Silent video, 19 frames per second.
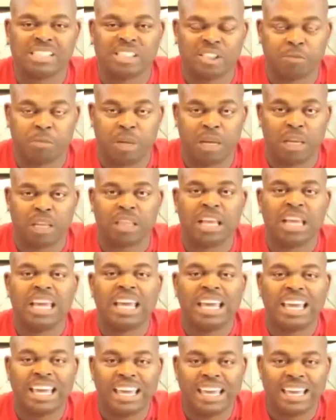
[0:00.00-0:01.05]

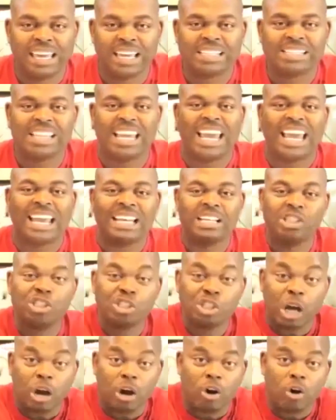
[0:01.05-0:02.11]
Smith is, and
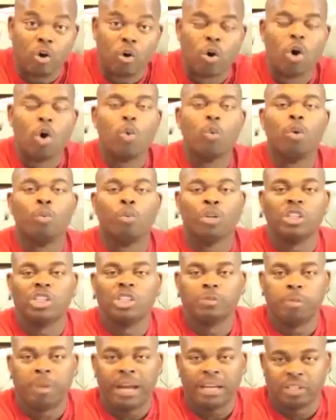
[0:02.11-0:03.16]
Joe will
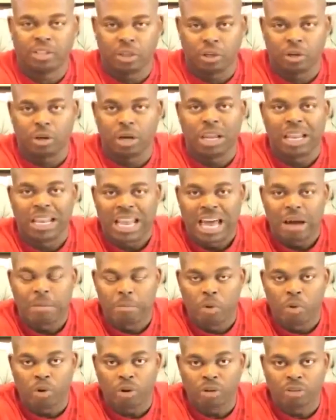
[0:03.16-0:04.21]
respect her a
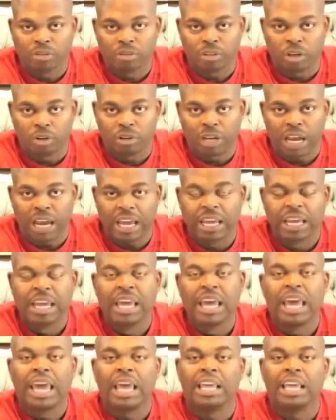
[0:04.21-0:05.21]
lot more. Okay?